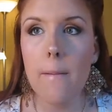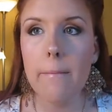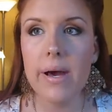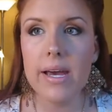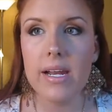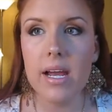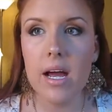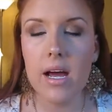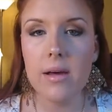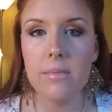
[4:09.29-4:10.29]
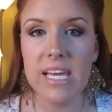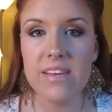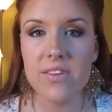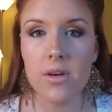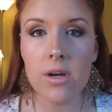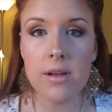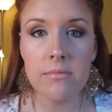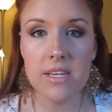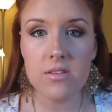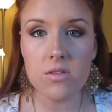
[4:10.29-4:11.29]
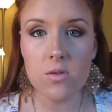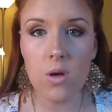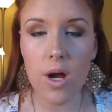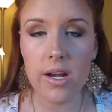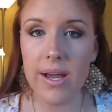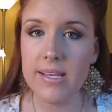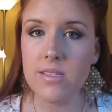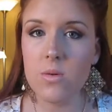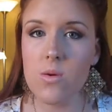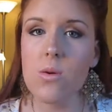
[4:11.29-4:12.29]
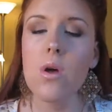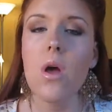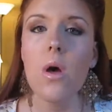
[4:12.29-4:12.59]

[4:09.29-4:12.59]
but if you're in middle school or in high school,